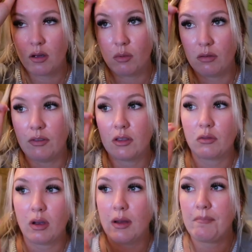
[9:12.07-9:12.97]
With 5th
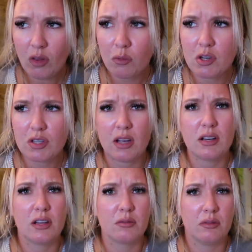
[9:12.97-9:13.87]
grade, we just kind
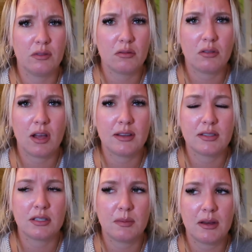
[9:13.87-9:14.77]
of had to review the lines
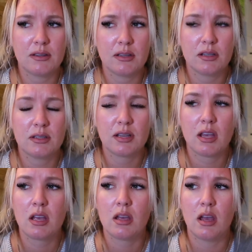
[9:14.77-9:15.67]
and spaces,
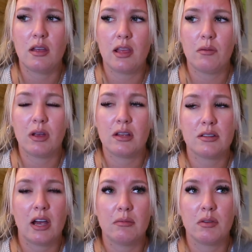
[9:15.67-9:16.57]
and then we had
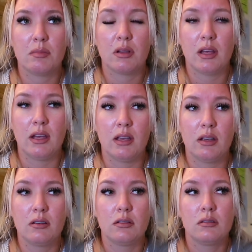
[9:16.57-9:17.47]
time to
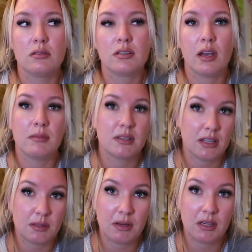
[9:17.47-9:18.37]
play Simon
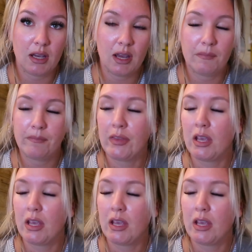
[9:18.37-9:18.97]
Says Beat game.